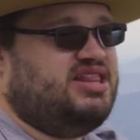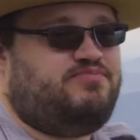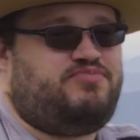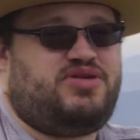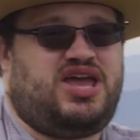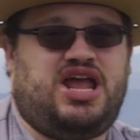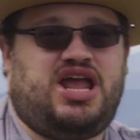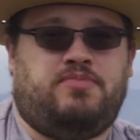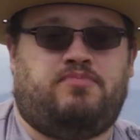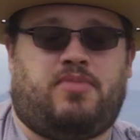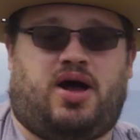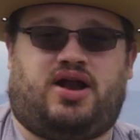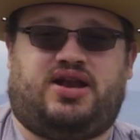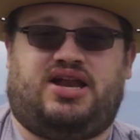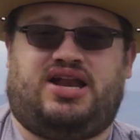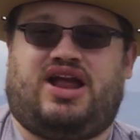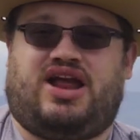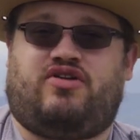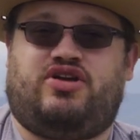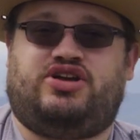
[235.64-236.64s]
the Piedmont,
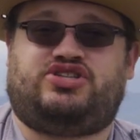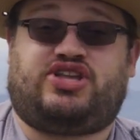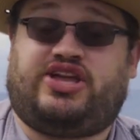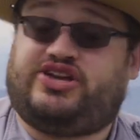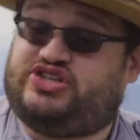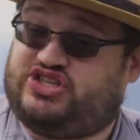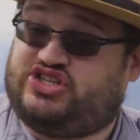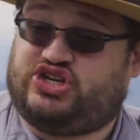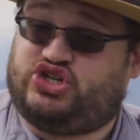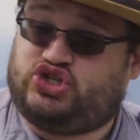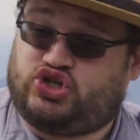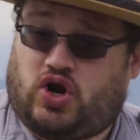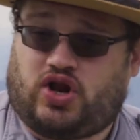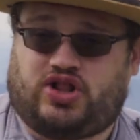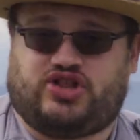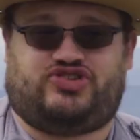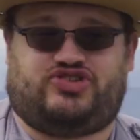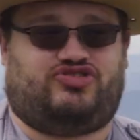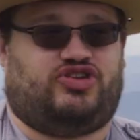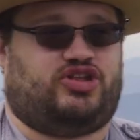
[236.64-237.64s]
in areas like, say,
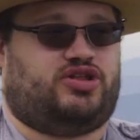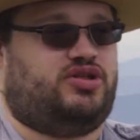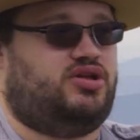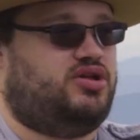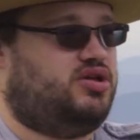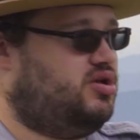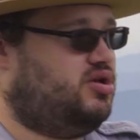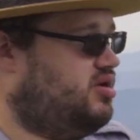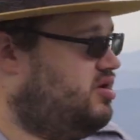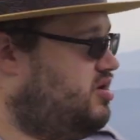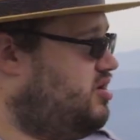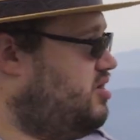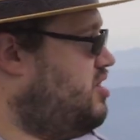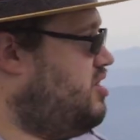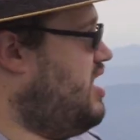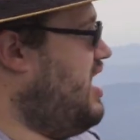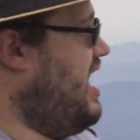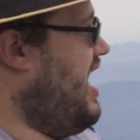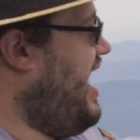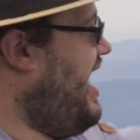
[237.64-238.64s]
Charlottesville.
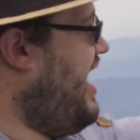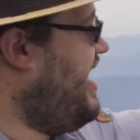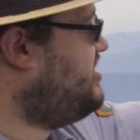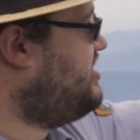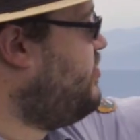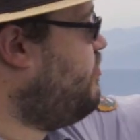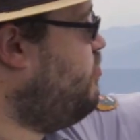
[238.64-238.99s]
As it